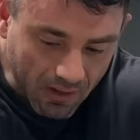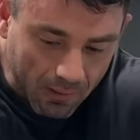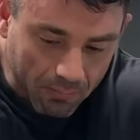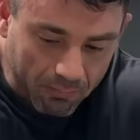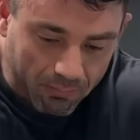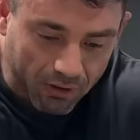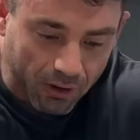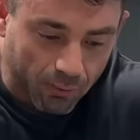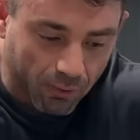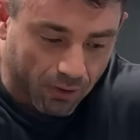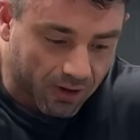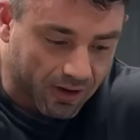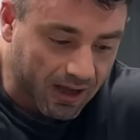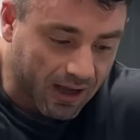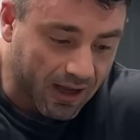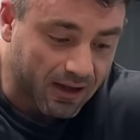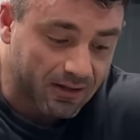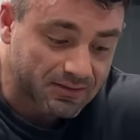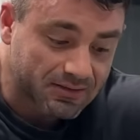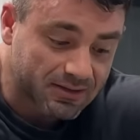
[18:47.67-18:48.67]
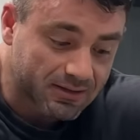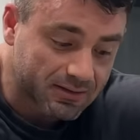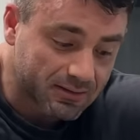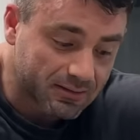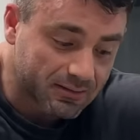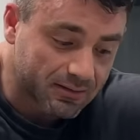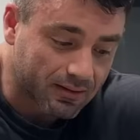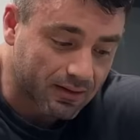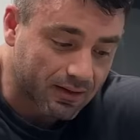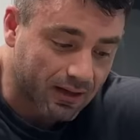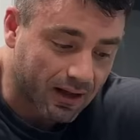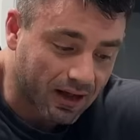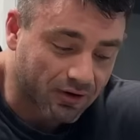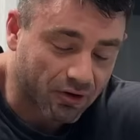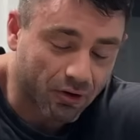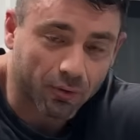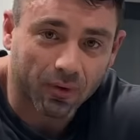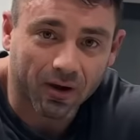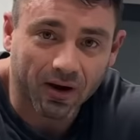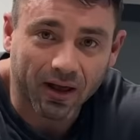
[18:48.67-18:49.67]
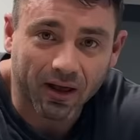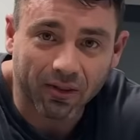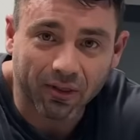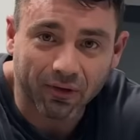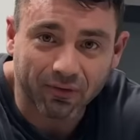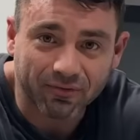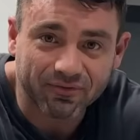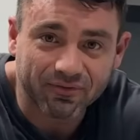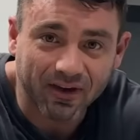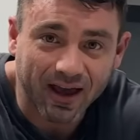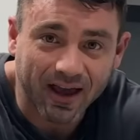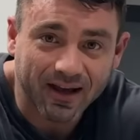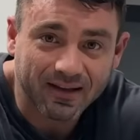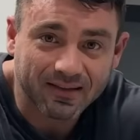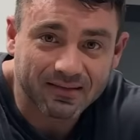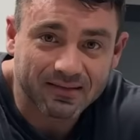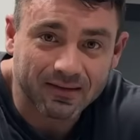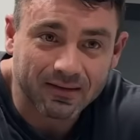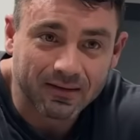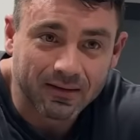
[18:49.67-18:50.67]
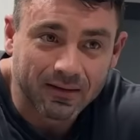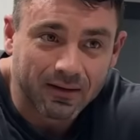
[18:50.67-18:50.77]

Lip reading: pre-workout, I don't want all those fats